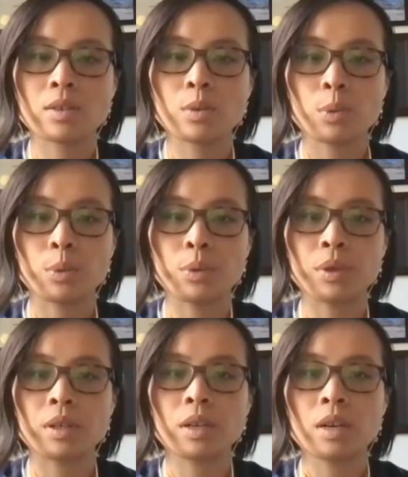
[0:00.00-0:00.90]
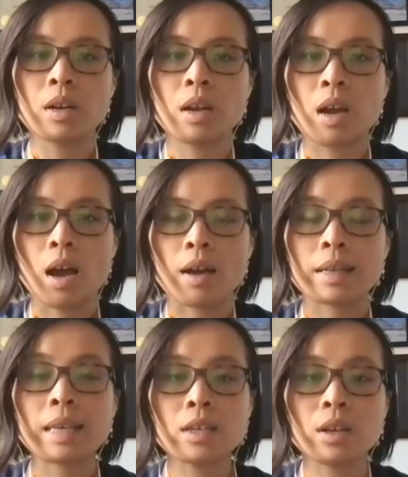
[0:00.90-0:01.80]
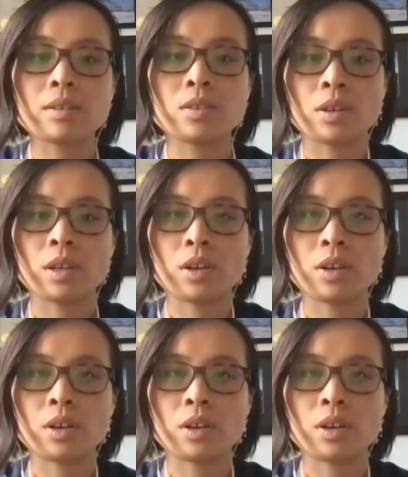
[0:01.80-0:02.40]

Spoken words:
So we were keen on starting